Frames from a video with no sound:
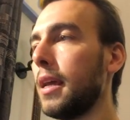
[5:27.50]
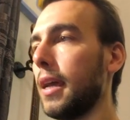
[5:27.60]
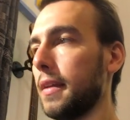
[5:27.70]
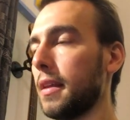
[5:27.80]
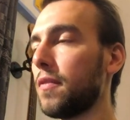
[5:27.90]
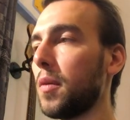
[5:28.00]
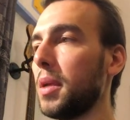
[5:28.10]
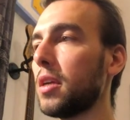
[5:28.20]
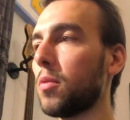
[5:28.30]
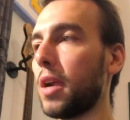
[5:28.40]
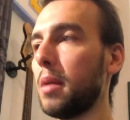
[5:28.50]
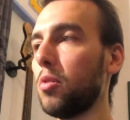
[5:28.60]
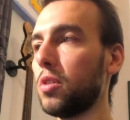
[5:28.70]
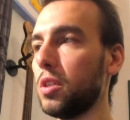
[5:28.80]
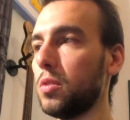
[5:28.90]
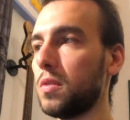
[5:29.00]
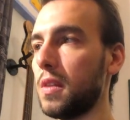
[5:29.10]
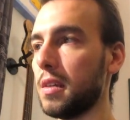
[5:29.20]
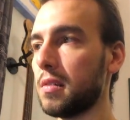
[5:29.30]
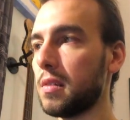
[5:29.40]
And then from here, we're able to use
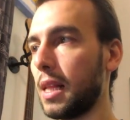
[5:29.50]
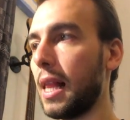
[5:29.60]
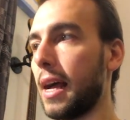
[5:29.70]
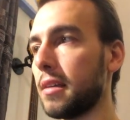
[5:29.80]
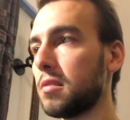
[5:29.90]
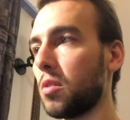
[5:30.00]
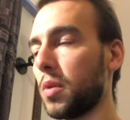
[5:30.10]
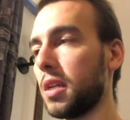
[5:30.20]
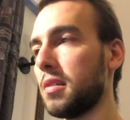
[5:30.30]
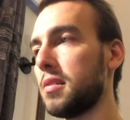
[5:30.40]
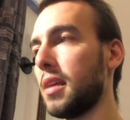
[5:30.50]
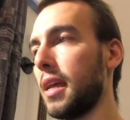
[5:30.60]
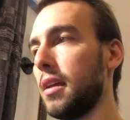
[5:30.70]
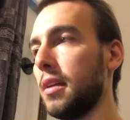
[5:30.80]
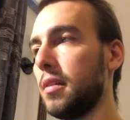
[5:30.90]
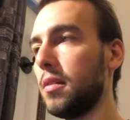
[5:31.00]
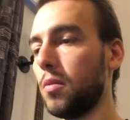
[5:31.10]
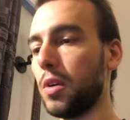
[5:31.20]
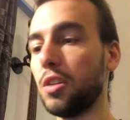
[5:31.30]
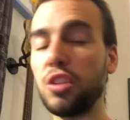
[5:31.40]
this class. So we're going
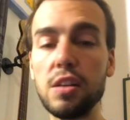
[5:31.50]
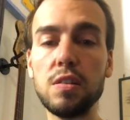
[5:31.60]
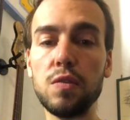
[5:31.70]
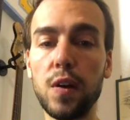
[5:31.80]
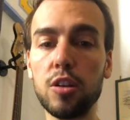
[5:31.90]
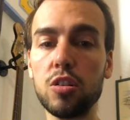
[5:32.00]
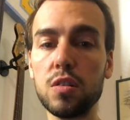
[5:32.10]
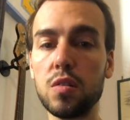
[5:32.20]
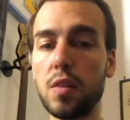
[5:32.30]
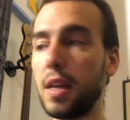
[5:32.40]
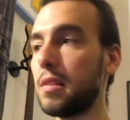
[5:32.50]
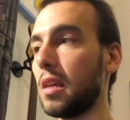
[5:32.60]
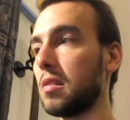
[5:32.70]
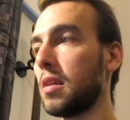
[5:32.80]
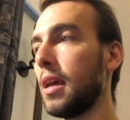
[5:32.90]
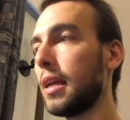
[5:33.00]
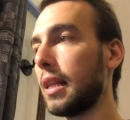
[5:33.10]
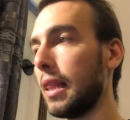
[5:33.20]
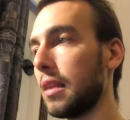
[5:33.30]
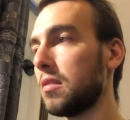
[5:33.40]
to change these functions so that it says
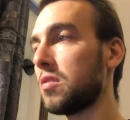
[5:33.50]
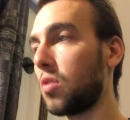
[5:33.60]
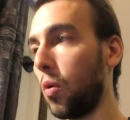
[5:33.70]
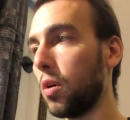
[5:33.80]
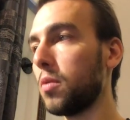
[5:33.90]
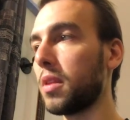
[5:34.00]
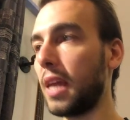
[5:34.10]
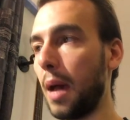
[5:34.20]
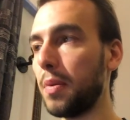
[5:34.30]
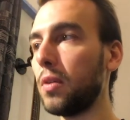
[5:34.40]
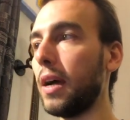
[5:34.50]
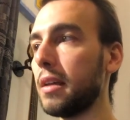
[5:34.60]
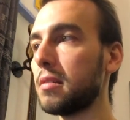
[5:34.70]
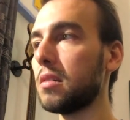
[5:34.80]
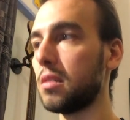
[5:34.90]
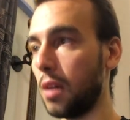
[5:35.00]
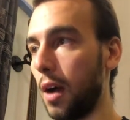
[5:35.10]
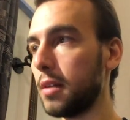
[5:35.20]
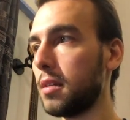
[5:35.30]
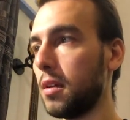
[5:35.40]
score with capital S
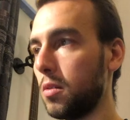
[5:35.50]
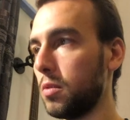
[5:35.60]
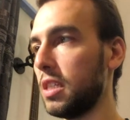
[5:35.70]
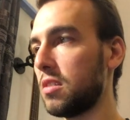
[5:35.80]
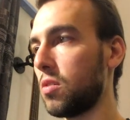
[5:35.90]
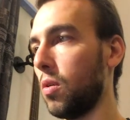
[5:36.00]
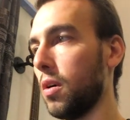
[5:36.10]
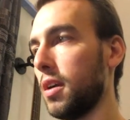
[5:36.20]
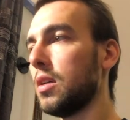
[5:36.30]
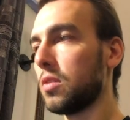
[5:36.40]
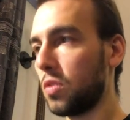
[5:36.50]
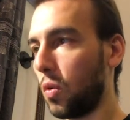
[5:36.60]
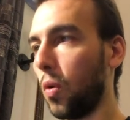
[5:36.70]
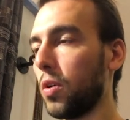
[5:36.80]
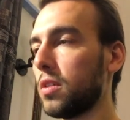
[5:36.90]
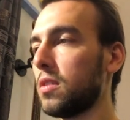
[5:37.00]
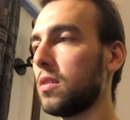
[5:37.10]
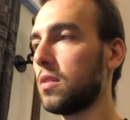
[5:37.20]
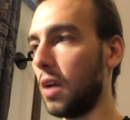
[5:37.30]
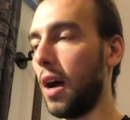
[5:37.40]
dot read score, score
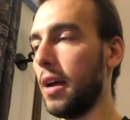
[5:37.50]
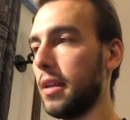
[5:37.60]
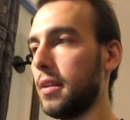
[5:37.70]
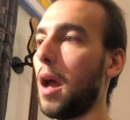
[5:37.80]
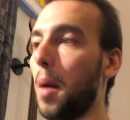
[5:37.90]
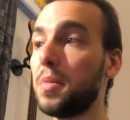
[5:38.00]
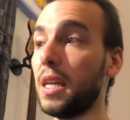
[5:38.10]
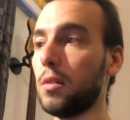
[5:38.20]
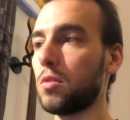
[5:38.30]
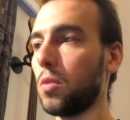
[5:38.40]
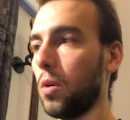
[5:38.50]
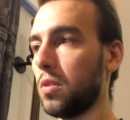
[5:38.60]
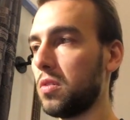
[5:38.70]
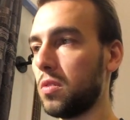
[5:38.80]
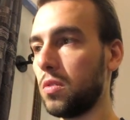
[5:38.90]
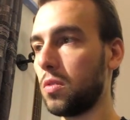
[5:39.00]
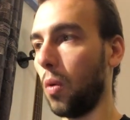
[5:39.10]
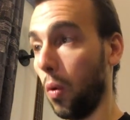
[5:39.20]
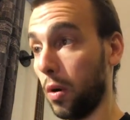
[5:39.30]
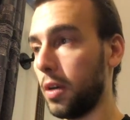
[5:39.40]
dot update
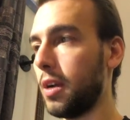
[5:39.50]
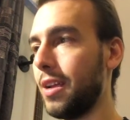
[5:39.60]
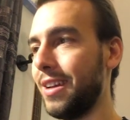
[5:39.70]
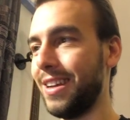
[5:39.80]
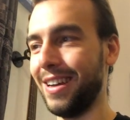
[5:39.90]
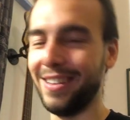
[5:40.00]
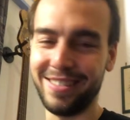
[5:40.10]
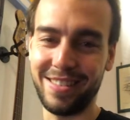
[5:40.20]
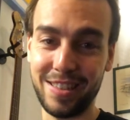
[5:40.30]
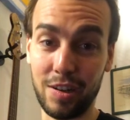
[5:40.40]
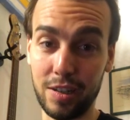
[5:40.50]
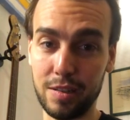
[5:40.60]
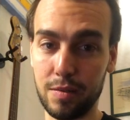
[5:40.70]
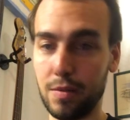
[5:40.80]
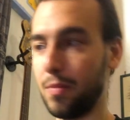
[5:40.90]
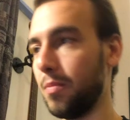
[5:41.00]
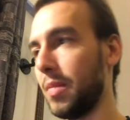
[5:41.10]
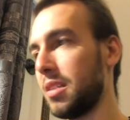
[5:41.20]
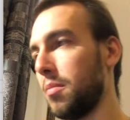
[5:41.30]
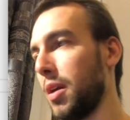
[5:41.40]
score. I'm starting to
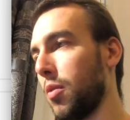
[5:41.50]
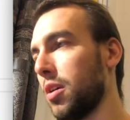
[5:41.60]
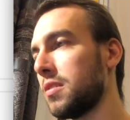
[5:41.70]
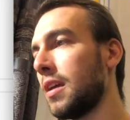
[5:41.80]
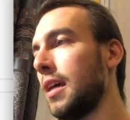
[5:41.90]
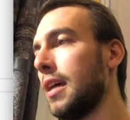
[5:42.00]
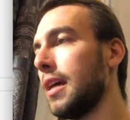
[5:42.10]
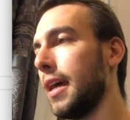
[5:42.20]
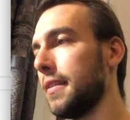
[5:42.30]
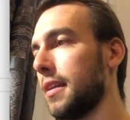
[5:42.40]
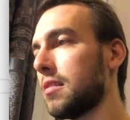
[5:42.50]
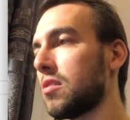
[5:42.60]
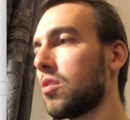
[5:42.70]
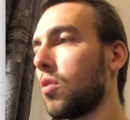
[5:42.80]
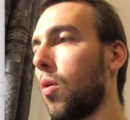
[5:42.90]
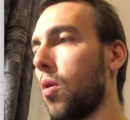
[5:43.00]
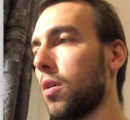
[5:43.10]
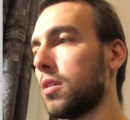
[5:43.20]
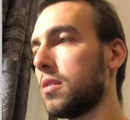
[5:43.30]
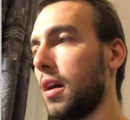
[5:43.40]
mix up my words. And then
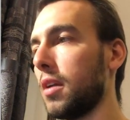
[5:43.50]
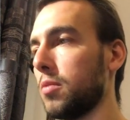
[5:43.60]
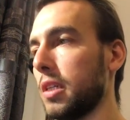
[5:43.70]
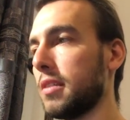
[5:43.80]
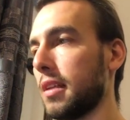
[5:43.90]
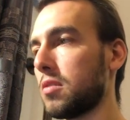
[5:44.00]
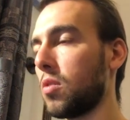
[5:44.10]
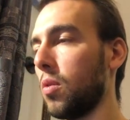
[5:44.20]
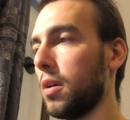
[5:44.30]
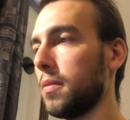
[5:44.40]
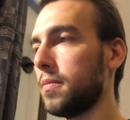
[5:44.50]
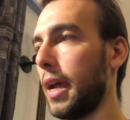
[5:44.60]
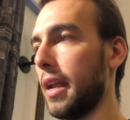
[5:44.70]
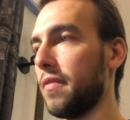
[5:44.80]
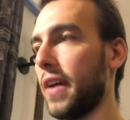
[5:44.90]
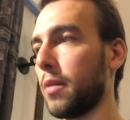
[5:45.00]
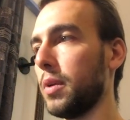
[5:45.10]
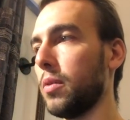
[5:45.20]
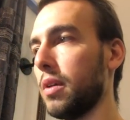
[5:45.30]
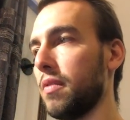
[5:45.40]
score dot reset score. And in fact,
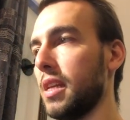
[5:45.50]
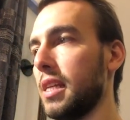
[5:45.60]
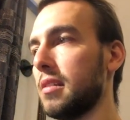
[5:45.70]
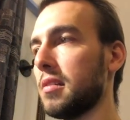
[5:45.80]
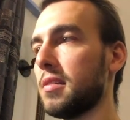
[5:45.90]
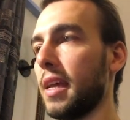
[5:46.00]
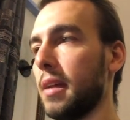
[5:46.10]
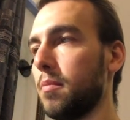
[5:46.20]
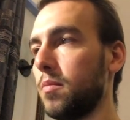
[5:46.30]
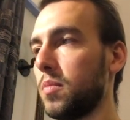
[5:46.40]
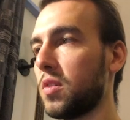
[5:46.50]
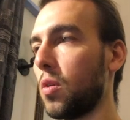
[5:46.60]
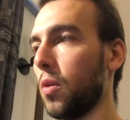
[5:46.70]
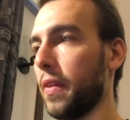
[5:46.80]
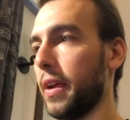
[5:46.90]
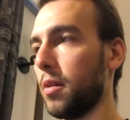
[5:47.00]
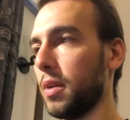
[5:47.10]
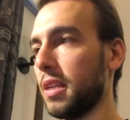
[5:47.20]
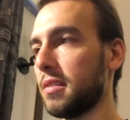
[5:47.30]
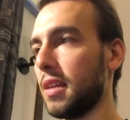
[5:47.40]
we don't even need to say score there.
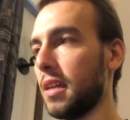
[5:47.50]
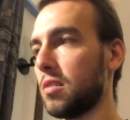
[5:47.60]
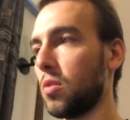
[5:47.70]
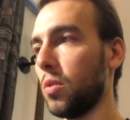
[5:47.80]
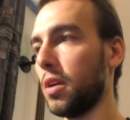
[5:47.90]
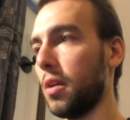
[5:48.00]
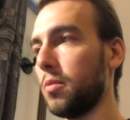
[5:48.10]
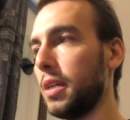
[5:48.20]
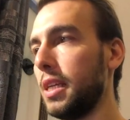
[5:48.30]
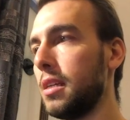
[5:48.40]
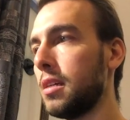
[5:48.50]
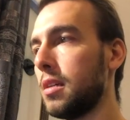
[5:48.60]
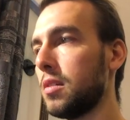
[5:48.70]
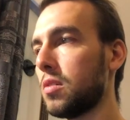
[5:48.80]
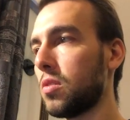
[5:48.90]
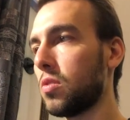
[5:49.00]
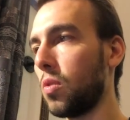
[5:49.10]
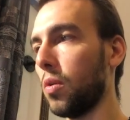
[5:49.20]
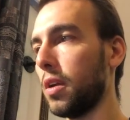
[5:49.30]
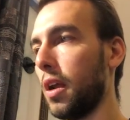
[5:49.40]
We can say score dot read,
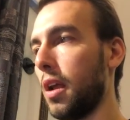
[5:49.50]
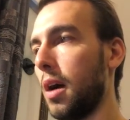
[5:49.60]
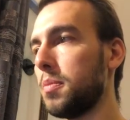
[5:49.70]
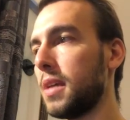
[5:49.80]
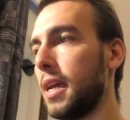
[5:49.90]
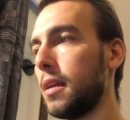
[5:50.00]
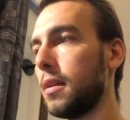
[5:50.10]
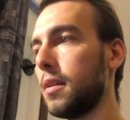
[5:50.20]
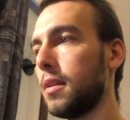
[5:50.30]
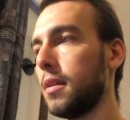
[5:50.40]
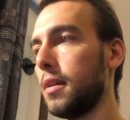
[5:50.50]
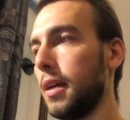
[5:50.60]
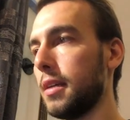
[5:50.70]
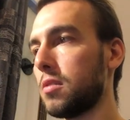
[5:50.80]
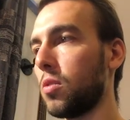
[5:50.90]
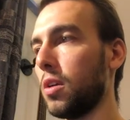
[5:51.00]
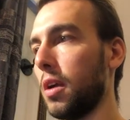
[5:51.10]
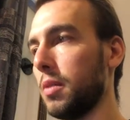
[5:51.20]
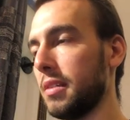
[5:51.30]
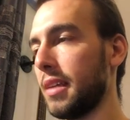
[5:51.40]
score dot update, and score
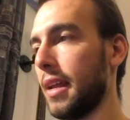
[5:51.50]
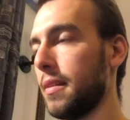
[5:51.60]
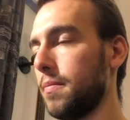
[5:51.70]
dot reset.